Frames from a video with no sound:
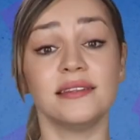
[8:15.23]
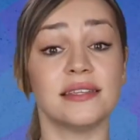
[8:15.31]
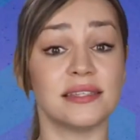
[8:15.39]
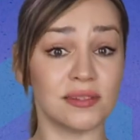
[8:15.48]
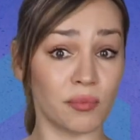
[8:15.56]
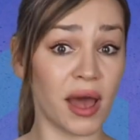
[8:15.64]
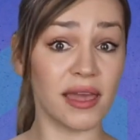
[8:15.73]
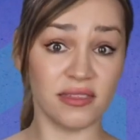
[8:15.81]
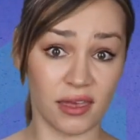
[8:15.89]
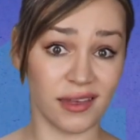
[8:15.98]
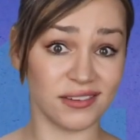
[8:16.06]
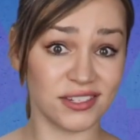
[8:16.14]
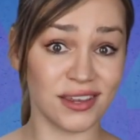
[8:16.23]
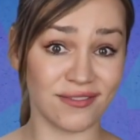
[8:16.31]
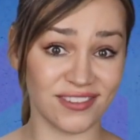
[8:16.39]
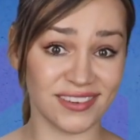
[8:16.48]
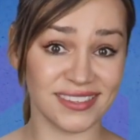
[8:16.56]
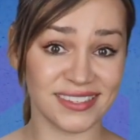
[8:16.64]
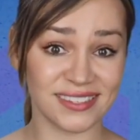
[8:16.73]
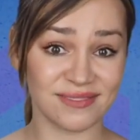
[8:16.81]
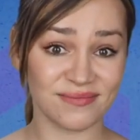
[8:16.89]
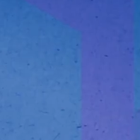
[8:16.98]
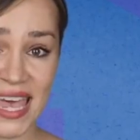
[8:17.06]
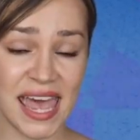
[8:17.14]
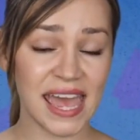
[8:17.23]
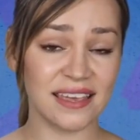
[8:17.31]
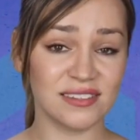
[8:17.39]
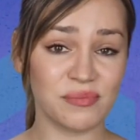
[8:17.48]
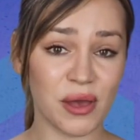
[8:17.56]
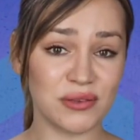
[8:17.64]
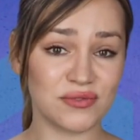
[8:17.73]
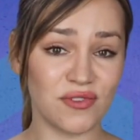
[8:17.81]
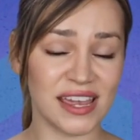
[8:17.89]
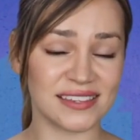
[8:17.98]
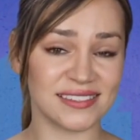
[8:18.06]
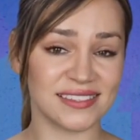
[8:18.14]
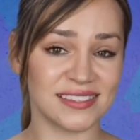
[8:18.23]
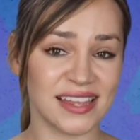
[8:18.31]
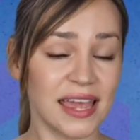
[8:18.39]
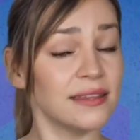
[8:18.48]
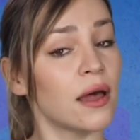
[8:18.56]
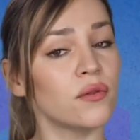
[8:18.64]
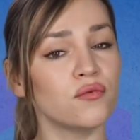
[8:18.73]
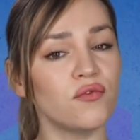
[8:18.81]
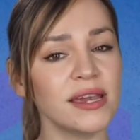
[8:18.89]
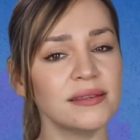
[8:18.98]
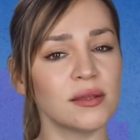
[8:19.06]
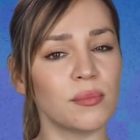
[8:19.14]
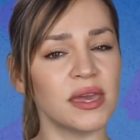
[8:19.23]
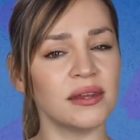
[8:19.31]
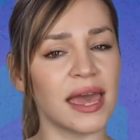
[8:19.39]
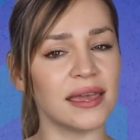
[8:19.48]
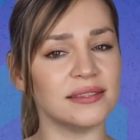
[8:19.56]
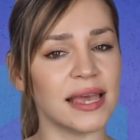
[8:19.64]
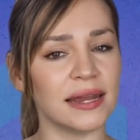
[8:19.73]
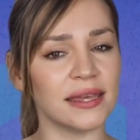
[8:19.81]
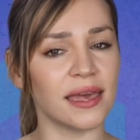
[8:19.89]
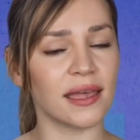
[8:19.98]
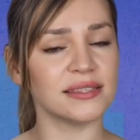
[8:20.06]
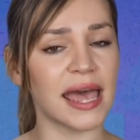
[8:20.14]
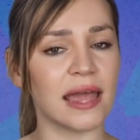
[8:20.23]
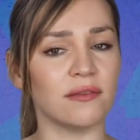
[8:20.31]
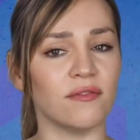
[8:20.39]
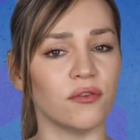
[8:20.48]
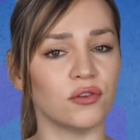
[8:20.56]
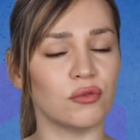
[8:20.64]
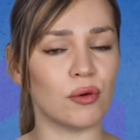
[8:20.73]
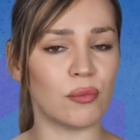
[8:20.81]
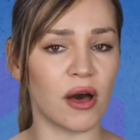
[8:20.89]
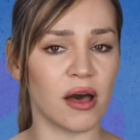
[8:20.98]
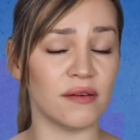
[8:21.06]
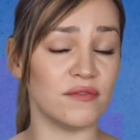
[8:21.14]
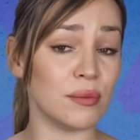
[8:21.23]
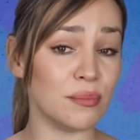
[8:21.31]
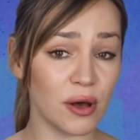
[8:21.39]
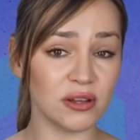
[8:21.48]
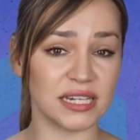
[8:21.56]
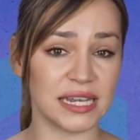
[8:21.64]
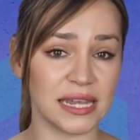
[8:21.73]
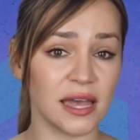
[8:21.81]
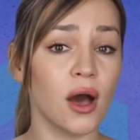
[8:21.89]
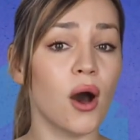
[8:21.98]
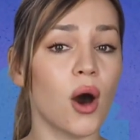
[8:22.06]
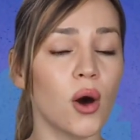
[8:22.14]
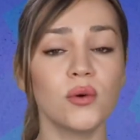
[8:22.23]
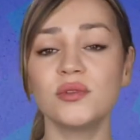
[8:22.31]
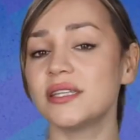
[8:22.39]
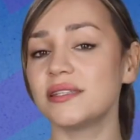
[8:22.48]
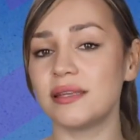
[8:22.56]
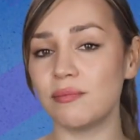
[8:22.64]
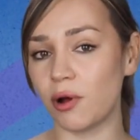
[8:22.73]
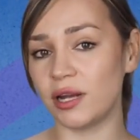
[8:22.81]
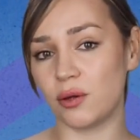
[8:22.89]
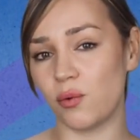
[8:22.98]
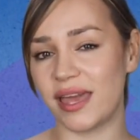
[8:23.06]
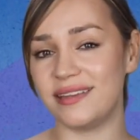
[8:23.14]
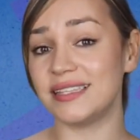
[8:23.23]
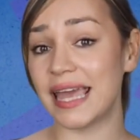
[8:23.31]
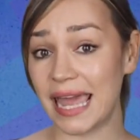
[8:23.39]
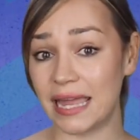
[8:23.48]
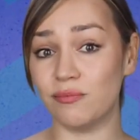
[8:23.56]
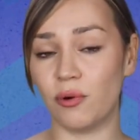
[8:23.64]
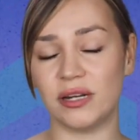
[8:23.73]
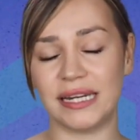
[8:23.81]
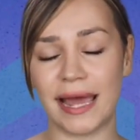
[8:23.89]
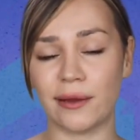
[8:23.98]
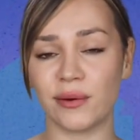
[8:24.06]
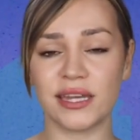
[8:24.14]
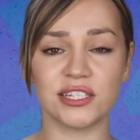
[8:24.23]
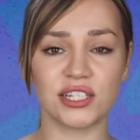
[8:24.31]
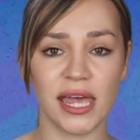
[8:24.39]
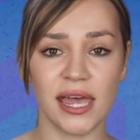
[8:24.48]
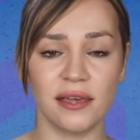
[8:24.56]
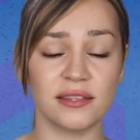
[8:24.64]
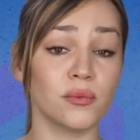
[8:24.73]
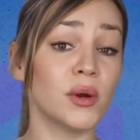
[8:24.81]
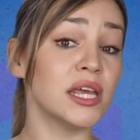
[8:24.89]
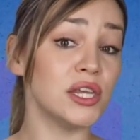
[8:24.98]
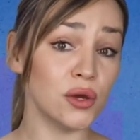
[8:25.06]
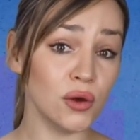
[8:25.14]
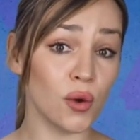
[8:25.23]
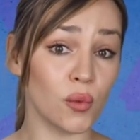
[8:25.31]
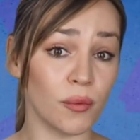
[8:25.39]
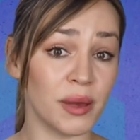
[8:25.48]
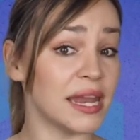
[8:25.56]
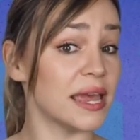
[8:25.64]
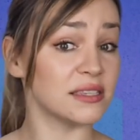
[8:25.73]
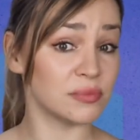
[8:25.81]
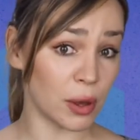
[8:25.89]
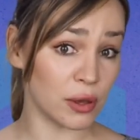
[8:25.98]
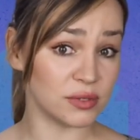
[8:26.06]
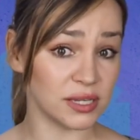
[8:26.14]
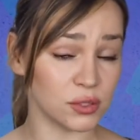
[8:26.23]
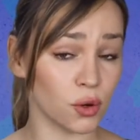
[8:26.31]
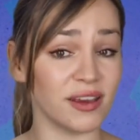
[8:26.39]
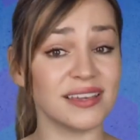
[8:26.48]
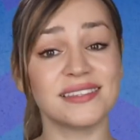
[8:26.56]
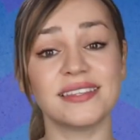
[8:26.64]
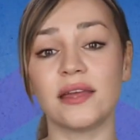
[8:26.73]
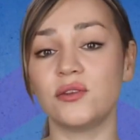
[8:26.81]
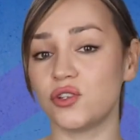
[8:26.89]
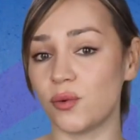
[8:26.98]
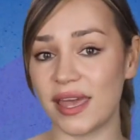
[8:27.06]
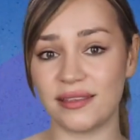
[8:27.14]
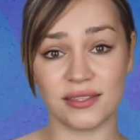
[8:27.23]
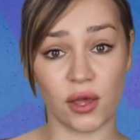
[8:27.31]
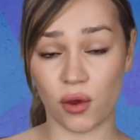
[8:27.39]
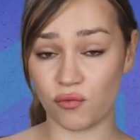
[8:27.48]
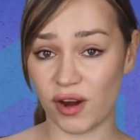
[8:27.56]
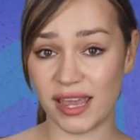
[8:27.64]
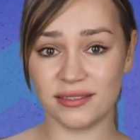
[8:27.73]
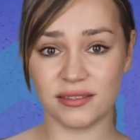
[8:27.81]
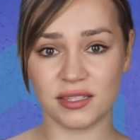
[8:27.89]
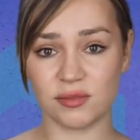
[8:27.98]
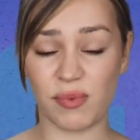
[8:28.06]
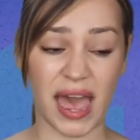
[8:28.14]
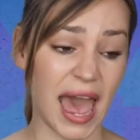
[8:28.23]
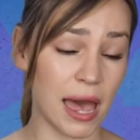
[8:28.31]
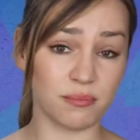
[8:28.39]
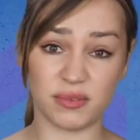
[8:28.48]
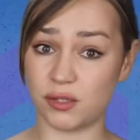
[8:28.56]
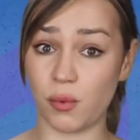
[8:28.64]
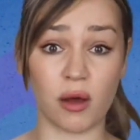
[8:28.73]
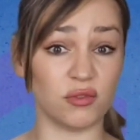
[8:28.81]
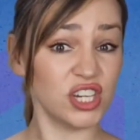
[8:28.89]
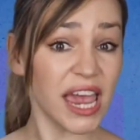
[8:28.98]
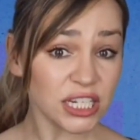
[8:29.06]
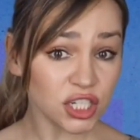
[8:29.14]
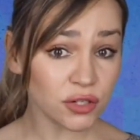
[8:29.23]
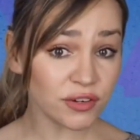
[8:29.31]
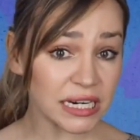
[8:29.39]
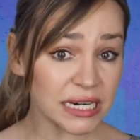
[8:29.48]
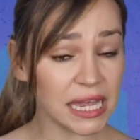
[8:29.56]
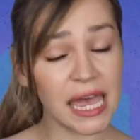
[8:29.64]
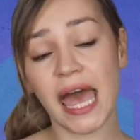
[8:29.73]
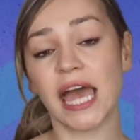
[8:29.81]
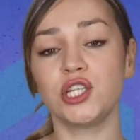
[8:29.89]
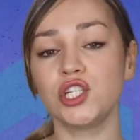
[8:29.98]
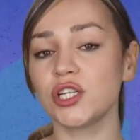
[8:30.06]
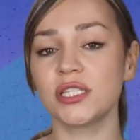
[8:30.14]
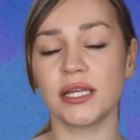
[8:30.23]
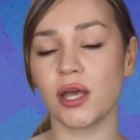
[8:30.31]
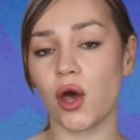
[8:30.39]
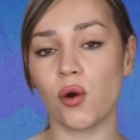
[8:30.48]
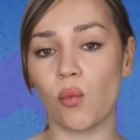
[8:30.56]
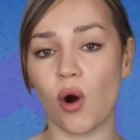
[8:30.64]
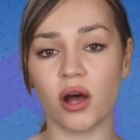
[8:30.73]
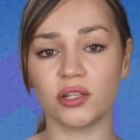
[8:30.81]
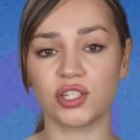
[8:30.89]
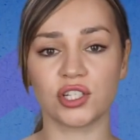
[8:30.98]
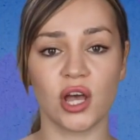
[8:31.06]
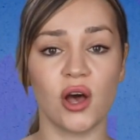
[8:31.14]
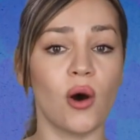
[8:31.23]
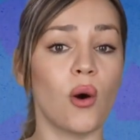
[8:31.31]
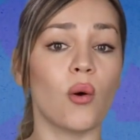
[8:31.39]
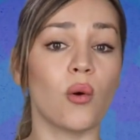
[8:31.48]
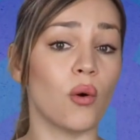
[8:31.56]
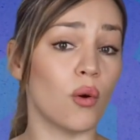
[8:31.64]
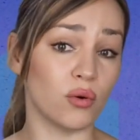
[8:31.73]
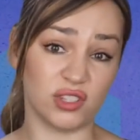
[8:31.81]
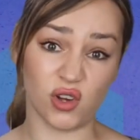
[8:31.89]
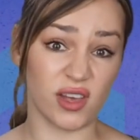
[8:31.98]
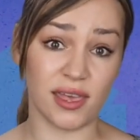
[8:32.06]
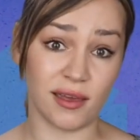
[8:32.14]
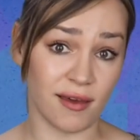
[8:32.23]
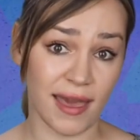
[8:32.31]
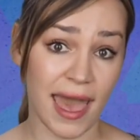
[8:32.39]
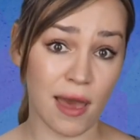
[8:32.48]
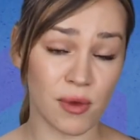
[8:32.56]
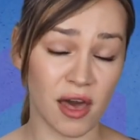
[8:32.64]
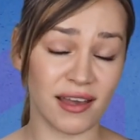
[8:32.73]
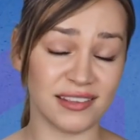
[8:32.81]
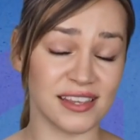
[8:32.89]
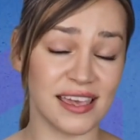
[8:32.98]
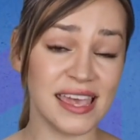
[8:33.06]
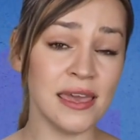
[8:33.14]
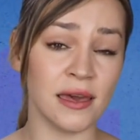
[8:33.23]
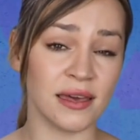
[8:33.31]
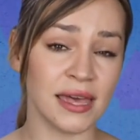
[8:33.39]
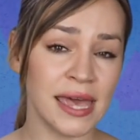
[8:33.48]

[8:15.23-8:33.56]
despite the age difference. Exposed wrists. Now, the wrist, being a delicate and vulnerable part of the body, holds symbolic weight in body language. So when a younger woman exposes or accentuates her wrists, perhaps while gesturing, adjusting her watch, or tucking her hair behind her ear,